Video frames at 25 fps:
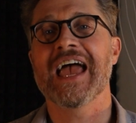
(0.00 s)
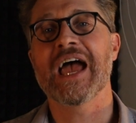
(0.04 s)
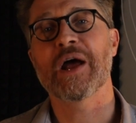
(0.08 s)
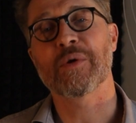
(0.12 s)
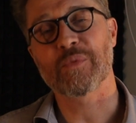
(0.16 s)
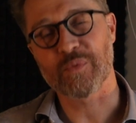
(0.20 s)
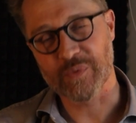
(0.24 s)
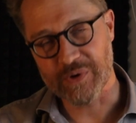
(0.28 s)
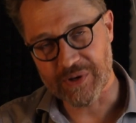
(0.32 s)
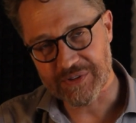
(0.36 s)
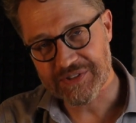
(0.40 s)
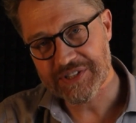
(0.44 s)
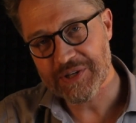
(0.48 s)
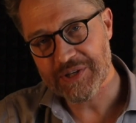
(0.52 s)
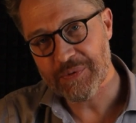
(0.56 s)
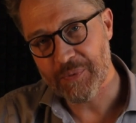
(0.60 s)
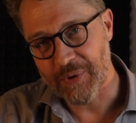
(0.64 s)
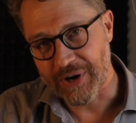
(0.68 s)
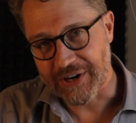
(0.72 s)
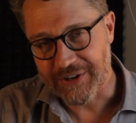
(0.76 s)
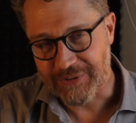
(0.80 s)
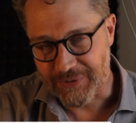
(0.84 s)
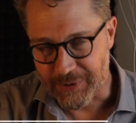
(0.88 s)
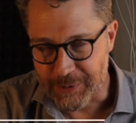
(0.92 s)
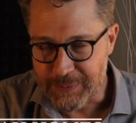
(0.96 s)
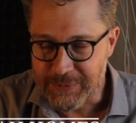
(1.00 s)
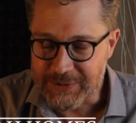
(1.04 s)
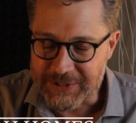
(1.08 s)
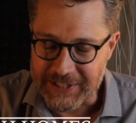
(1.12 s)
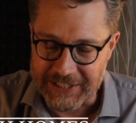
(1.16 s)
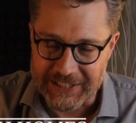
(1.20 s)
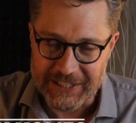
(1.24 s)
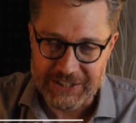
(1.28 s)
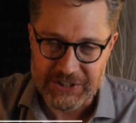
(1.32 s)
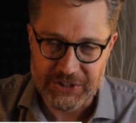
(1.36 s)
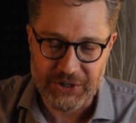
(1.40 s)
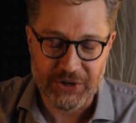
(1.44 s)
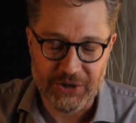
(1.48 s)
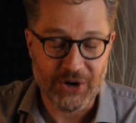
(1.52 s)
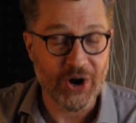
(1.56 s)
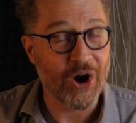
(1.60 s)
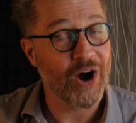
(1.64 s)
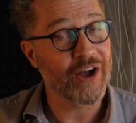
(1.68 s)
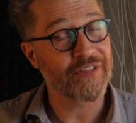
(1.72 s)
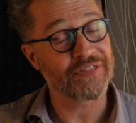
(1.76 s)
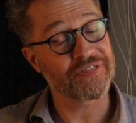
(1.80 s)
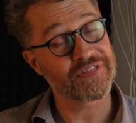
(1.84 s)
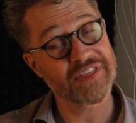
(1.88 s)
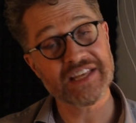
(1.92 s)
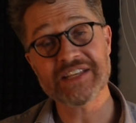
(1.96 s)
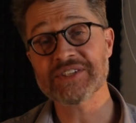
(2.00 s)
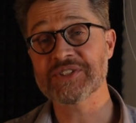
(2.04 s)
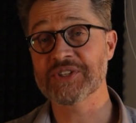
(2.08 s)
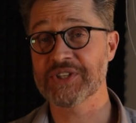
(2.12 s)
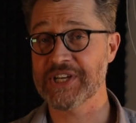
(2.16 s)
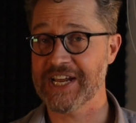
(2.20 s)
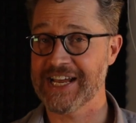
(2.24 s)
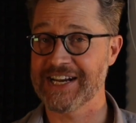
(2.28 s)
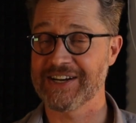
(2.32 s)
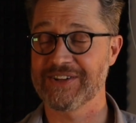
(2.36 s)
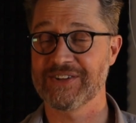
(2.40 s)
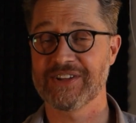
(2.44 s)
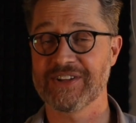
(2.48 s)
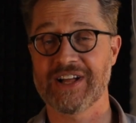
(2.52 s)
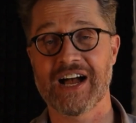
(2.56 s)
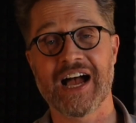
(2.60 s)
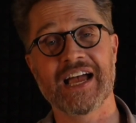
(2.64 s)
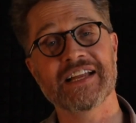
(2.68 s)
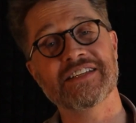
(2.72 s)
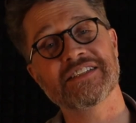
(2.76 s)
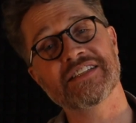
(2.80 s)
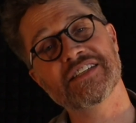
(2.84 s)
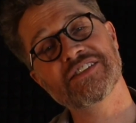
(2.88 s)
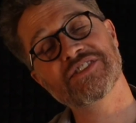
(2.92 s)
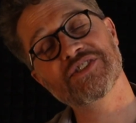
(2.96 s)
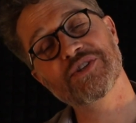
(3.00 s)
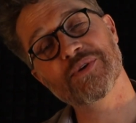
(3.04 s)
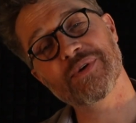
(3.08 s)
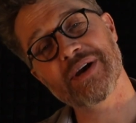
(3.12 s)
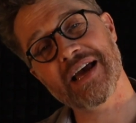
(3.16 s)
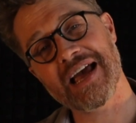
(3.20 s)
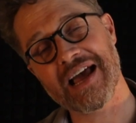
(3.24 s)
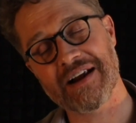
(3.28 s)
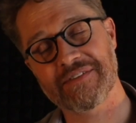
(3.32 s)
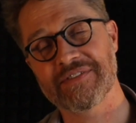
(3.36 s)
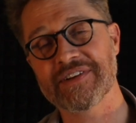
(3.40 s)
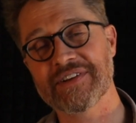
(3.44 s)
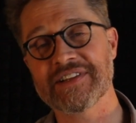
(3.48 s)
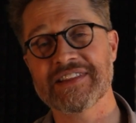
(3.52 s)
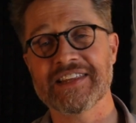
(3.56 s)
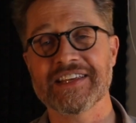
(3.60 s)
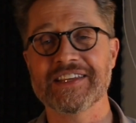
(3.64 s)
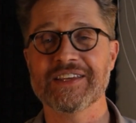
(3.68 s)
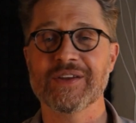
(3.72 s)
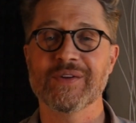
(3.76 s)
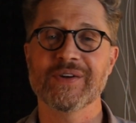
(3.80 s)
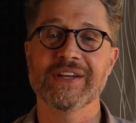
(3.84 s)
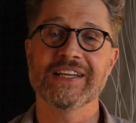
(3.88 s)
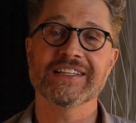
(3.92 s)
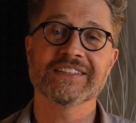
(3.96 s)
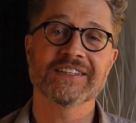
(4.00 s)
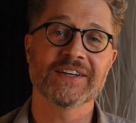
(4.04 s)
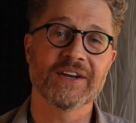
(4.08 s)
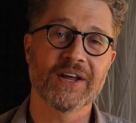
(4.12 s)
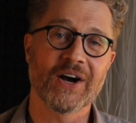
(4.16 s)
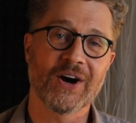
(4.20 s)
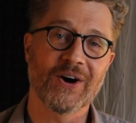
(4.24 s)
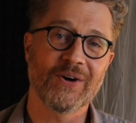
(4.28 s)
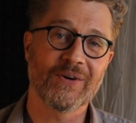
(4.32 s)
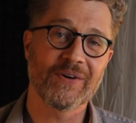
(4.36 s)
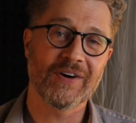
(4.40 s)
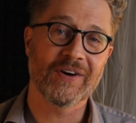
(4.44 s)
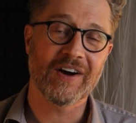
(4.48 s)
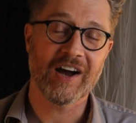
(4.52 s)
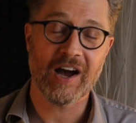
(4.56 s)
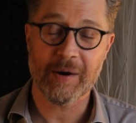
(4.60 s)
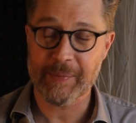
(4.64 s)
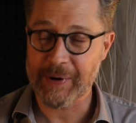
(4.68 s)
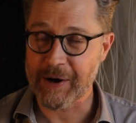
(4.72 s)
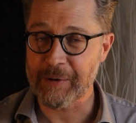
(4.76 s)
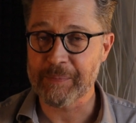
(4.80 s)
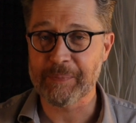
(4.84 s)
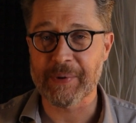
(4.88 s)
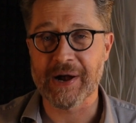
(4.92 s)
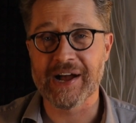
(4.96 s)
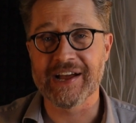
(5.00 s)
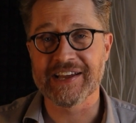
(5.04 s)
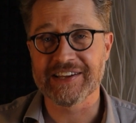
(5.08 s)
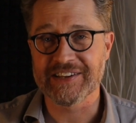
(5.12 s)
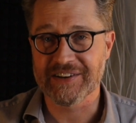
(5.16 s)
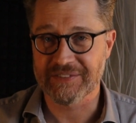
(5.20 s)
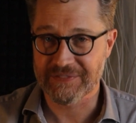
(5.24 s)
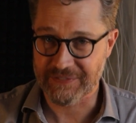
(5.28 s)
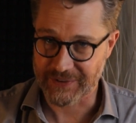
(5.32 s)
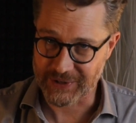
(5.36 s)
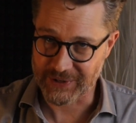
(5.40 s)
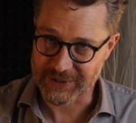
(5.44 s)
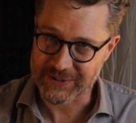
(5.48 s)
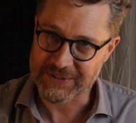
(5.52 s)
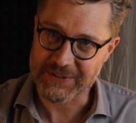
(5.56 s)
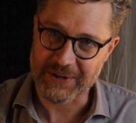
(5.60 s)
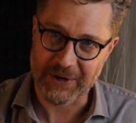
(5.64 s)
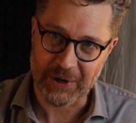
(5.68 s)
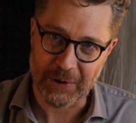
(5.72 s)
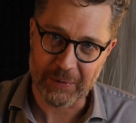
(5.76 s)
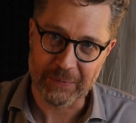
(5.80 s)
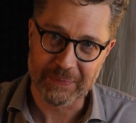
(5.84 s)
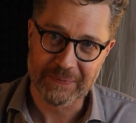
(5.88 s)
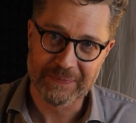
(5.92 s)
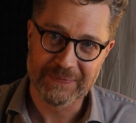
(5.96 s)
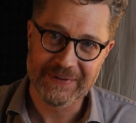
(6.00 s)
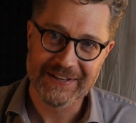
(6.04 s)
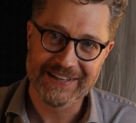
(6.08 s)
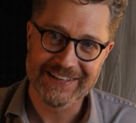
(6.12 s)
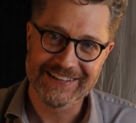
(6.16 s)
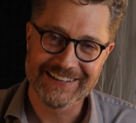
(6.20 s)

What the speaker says: at Realty One Group Signature. On this channel, I teach you everything you need to know about buying your first home.